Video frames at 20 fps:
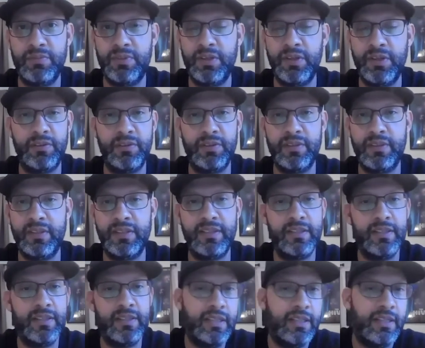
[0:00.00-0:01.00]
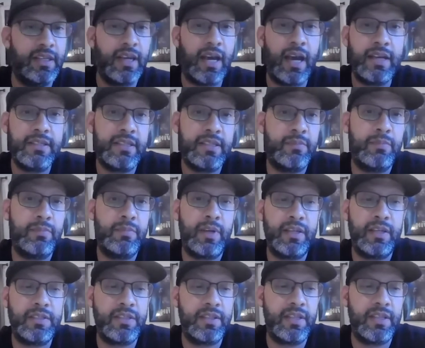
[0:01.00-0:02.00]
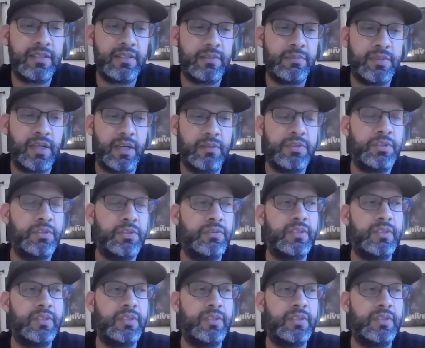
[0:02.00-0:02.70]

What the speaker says: and then I see that sometimes too.